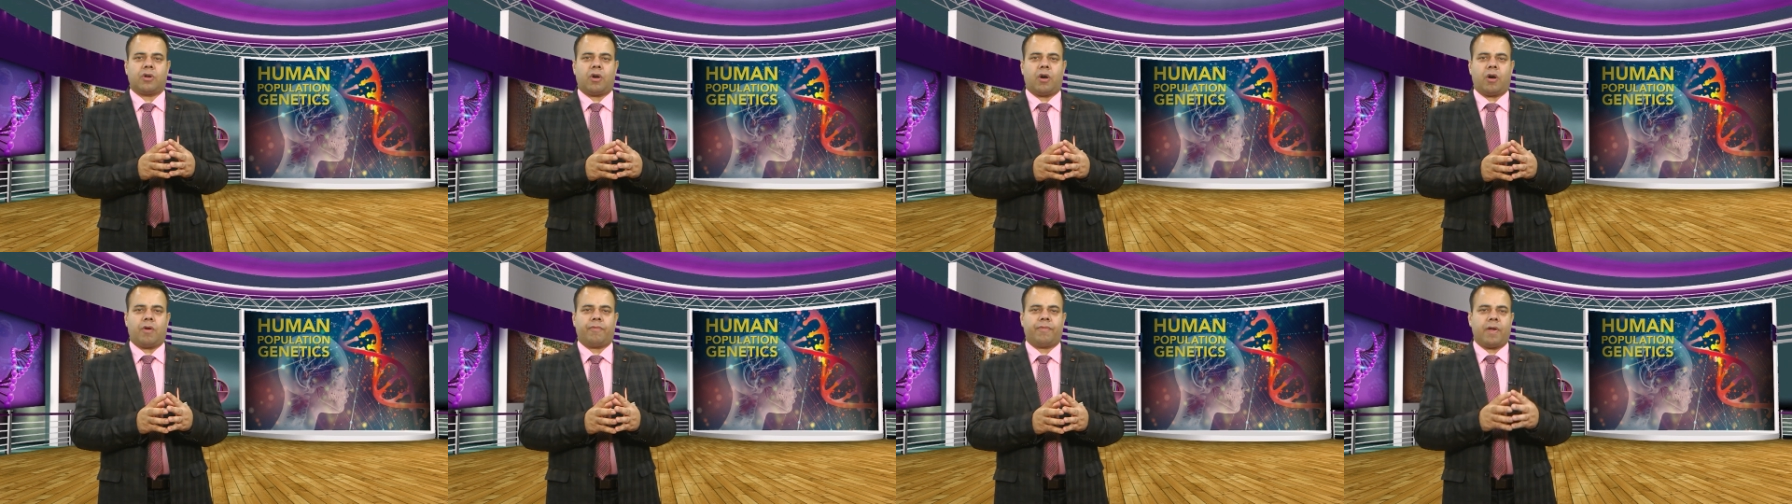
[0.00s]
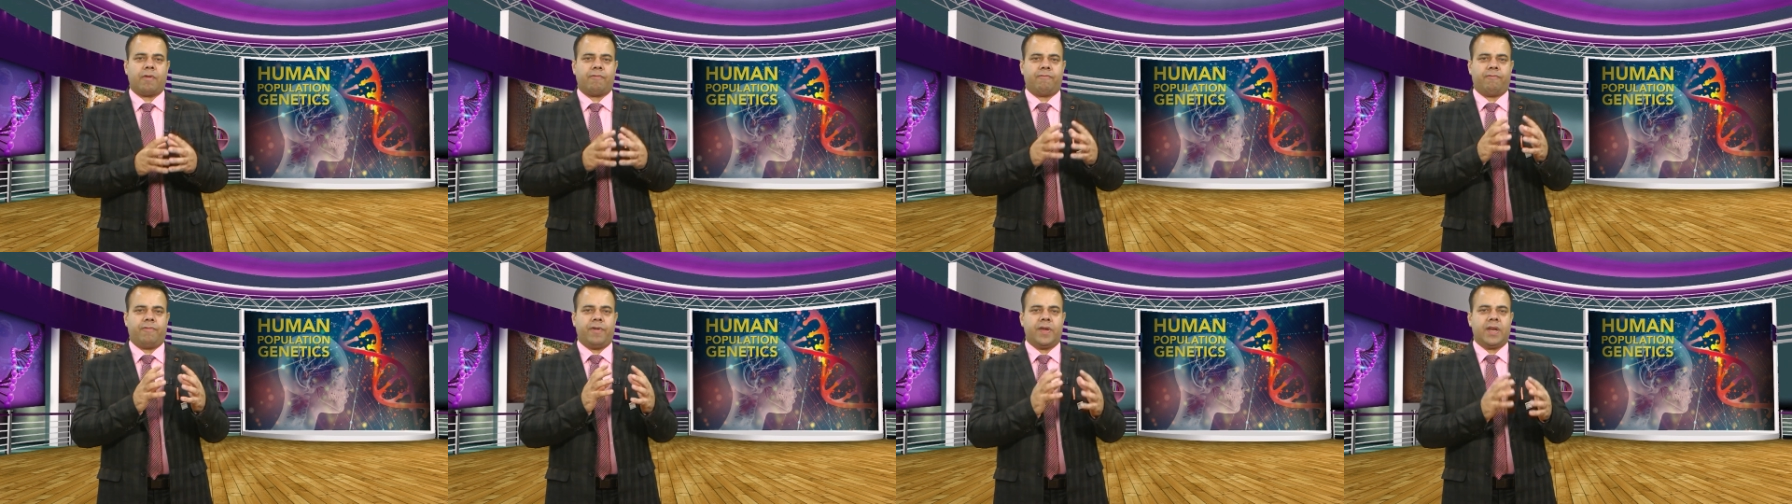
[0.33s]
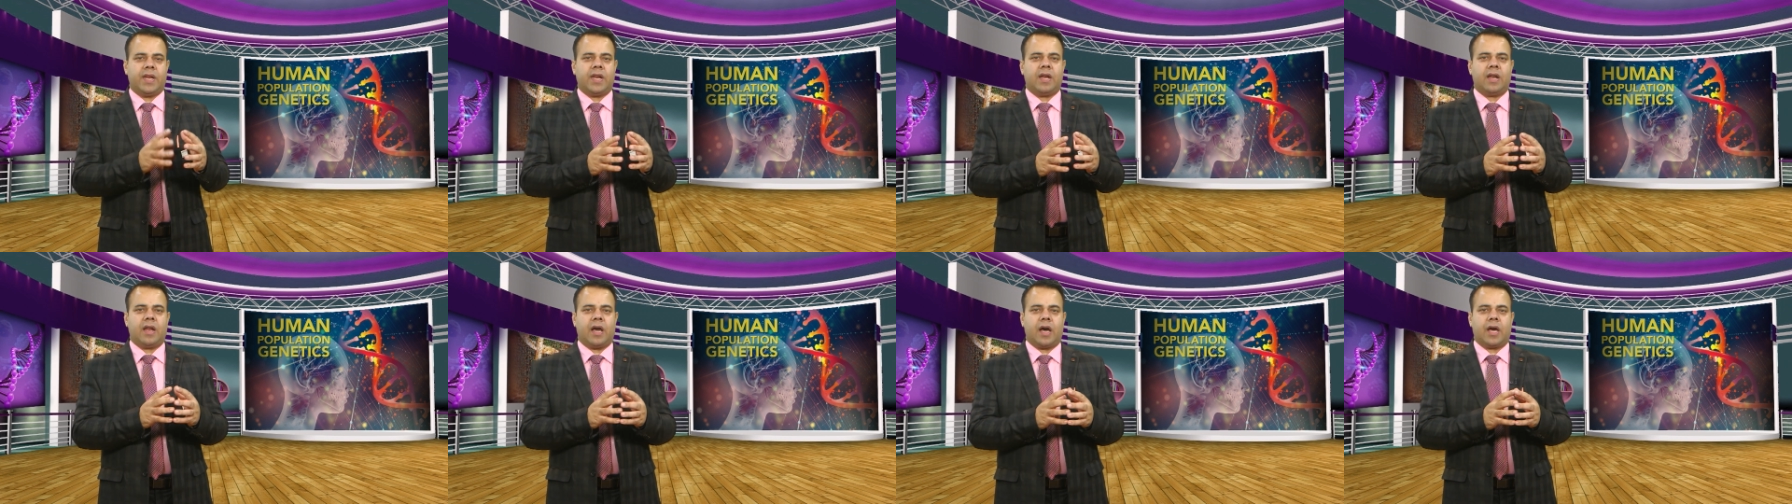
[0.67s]
of a
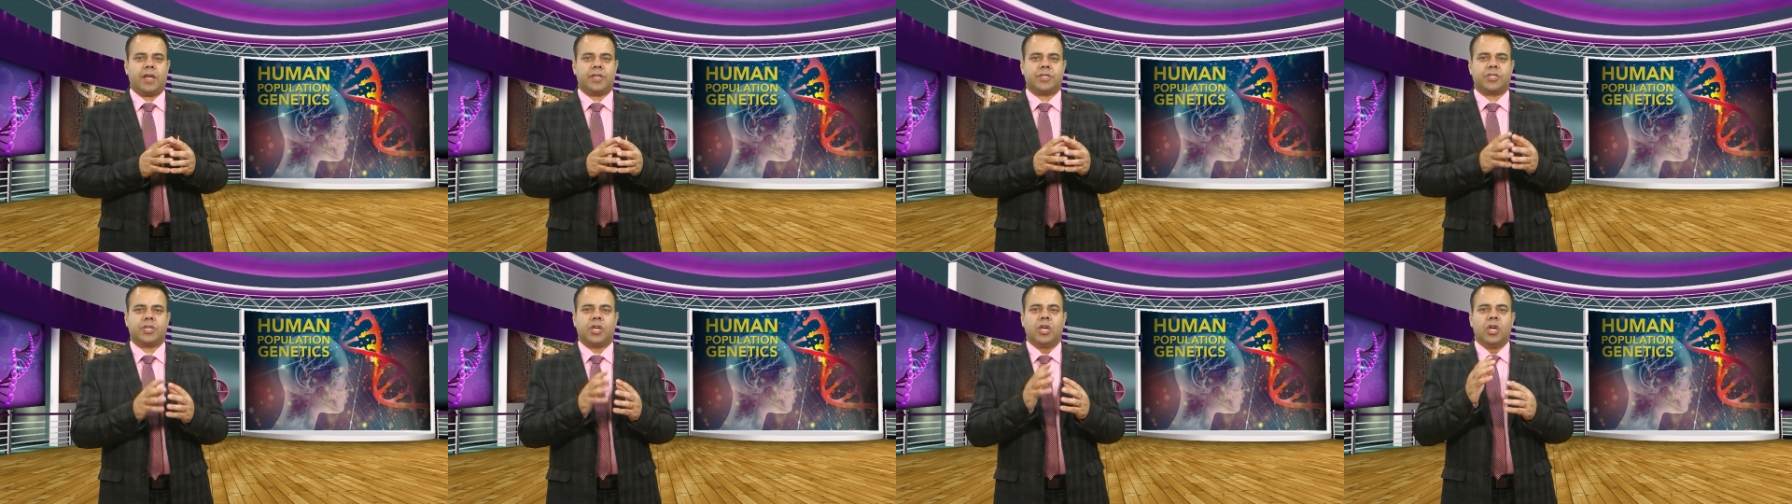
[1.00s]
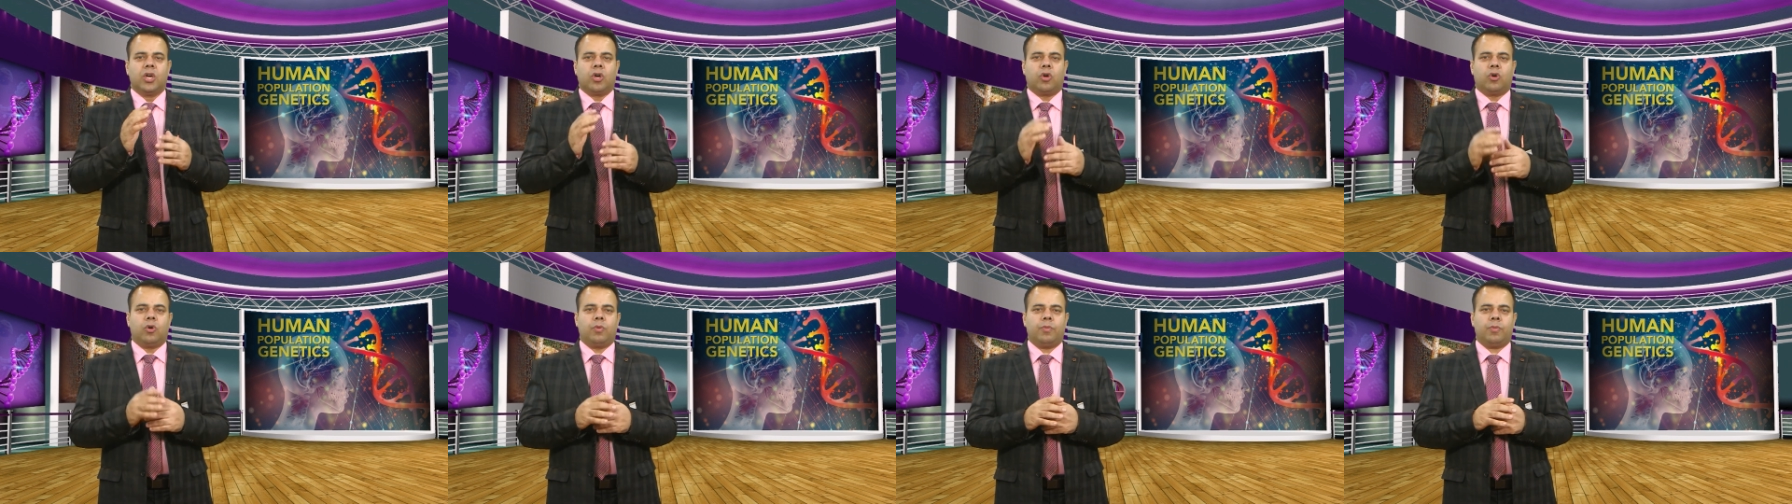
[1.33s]
very large Homo